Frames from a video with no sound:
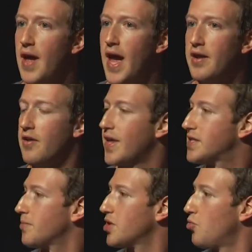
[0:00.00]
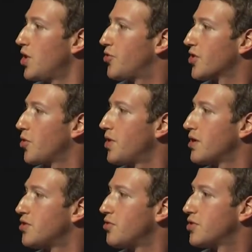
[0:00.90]
And that's something that we think that we
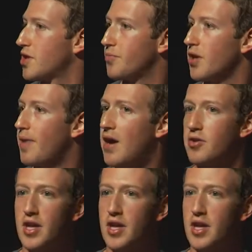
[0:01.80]
can do something about.